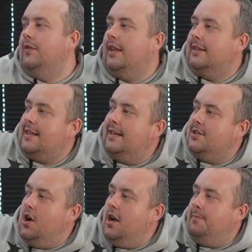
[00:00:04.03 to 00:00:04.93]
It's that
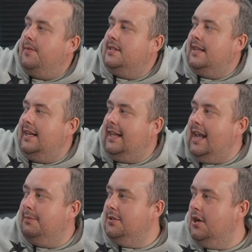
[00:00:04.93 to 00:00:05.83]
time. It's nearly
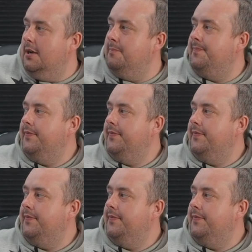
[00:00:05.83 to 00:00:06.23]
game time.